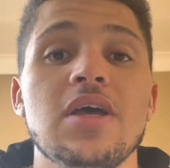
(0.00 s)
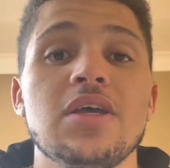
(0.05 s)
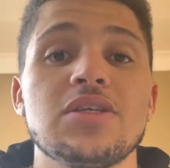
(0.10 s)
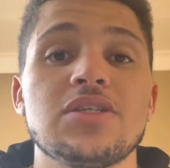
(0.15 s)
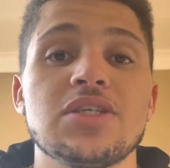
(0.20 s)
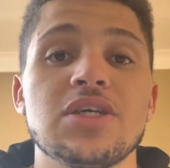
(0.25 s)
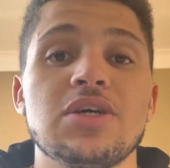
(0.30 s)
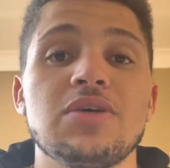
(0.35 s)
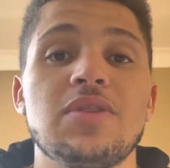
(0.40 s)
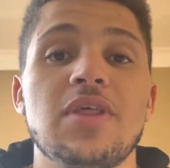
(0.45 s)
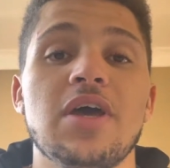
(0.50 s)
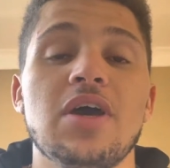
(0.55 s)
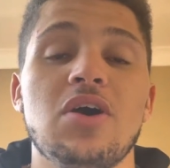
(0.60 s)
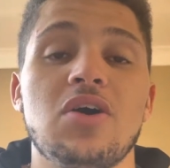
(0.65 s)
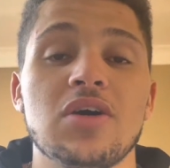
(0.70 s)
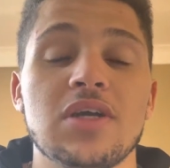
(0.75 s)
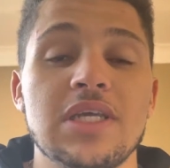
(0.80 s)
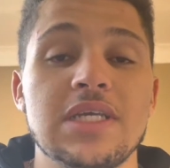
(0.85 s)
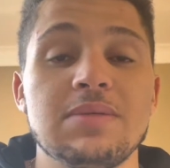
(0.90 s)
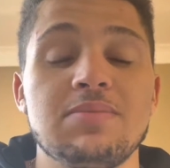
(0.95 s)
So they
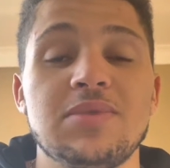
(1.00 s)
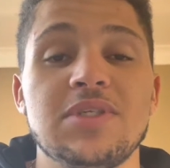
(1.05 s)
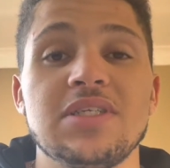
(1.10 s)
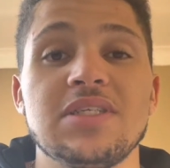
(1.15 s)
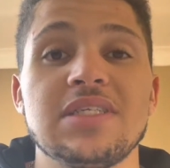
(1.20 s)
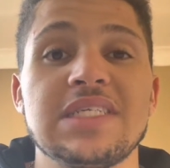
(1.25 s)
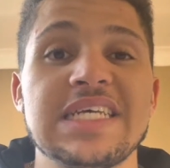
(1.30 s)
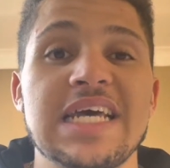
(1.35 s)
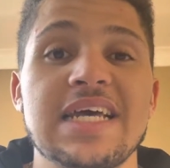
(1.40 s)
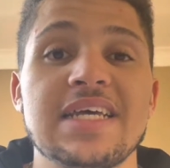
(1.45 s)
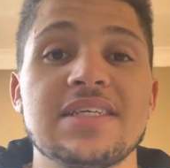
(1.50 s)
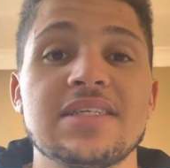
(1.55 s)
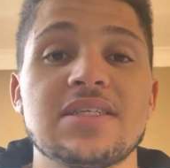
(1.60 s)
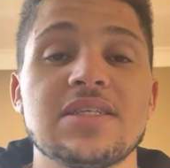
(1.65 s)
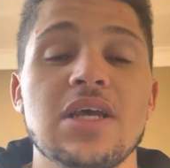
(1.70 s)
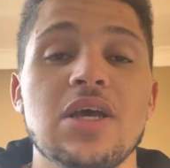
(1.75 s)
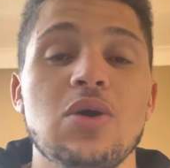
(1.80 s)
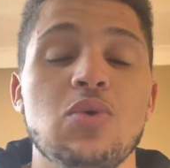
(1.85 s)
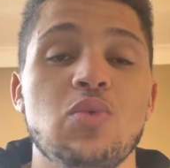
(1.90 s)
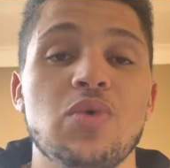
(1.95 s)
are kept in
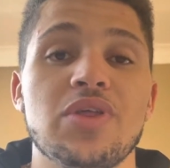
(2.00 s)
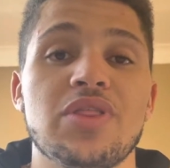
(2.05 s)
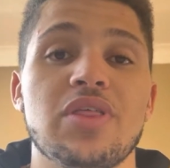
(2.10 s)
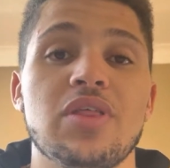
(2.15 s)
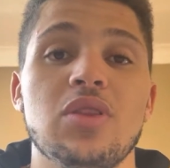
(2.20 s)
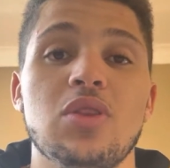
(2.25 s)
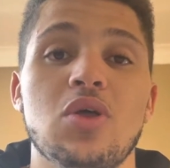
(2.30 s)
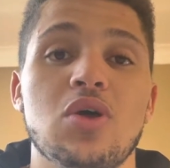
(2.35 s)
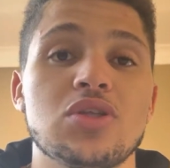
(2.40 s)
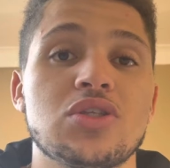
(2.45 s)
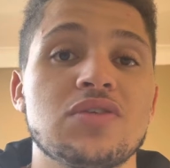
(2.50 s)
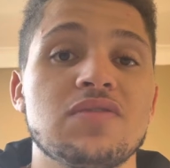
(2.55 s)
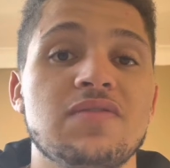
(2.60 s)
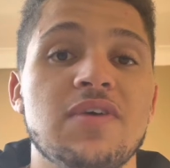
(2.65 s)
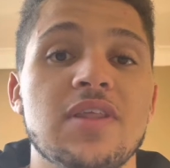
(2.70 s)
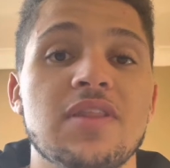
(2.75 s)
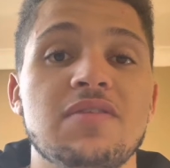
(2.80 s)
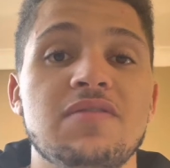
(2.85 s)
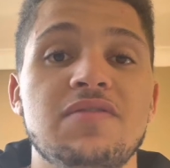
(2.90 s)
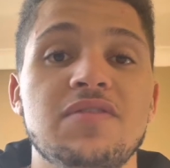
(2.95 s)
tanks with lots of
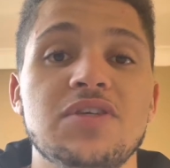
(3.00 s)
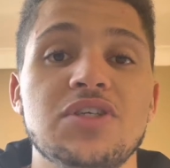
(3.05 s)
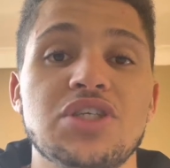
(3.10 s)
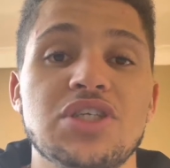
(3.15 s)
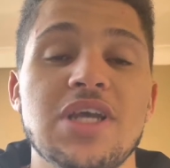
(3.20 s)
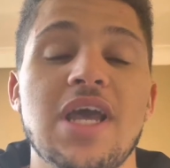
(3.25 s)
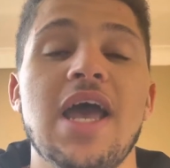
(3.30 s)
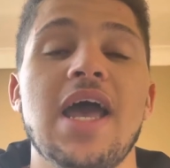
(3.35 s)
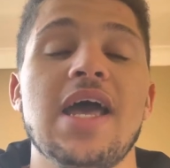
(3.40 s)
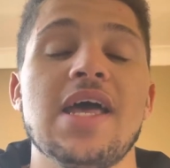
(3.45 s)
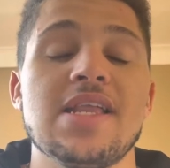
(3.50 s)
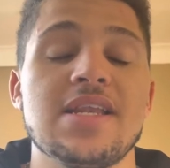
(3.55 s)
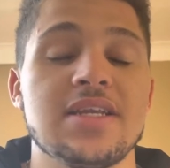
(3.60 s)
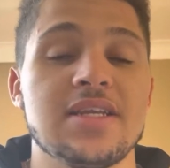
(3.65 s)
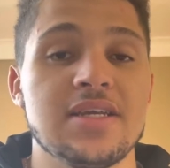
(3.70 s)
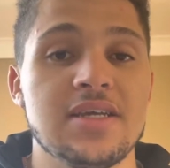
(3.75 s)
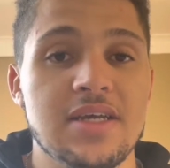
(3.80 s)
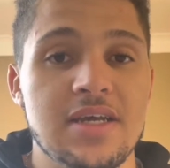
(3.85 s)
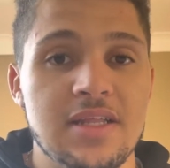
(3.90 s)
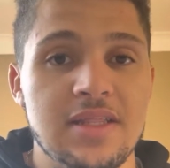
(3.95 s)
other fish, and
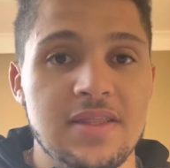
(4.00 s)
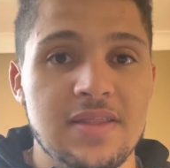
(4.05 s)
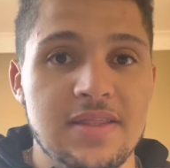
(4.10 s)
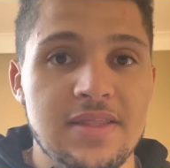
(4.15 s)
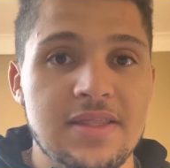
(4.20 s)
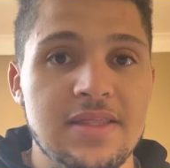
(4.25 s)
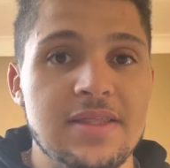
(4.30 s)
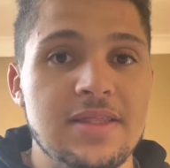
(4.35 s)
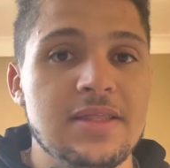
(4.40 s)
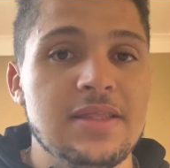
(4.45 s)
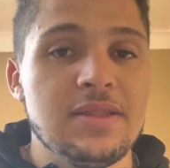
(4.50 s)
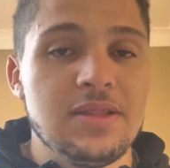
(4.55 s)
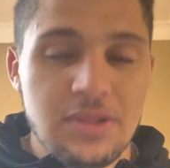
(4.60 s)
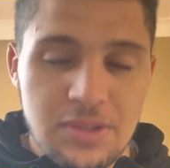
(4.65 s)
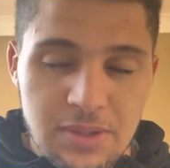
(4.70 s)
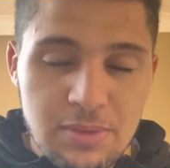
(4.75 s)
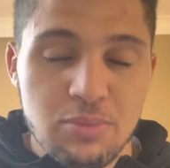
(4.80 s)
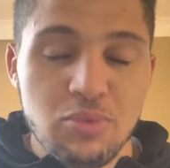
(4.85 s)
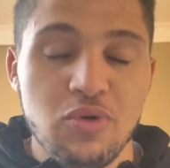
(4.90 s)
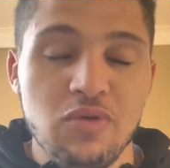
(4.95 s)

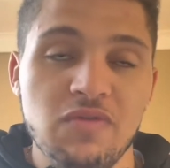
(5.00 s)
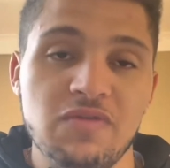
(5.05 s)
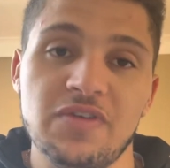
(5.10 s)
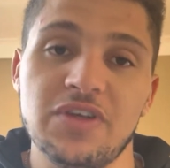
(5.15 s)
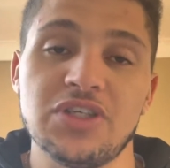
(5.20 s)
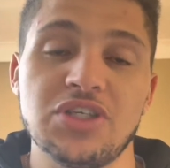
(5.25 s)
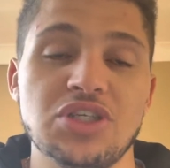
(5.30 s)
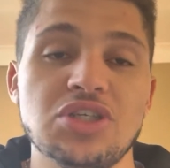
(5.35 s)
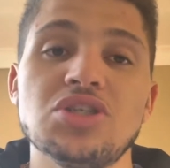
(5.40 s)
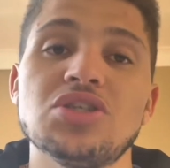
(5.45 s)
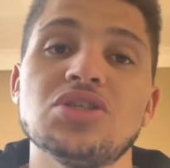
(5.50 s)
the more fish,